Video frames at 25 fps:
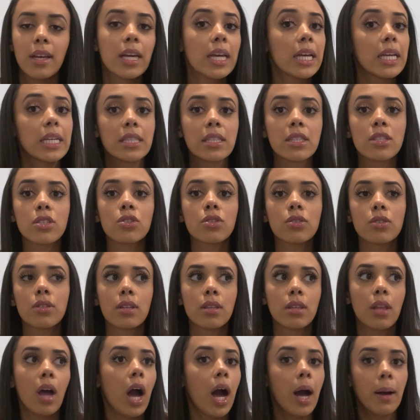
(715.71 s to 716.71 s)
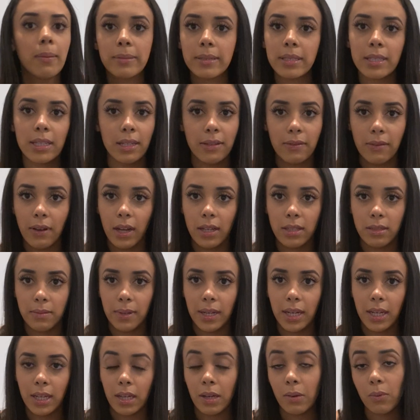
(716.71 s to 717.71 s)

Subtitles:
It's the opposite of cosmetic.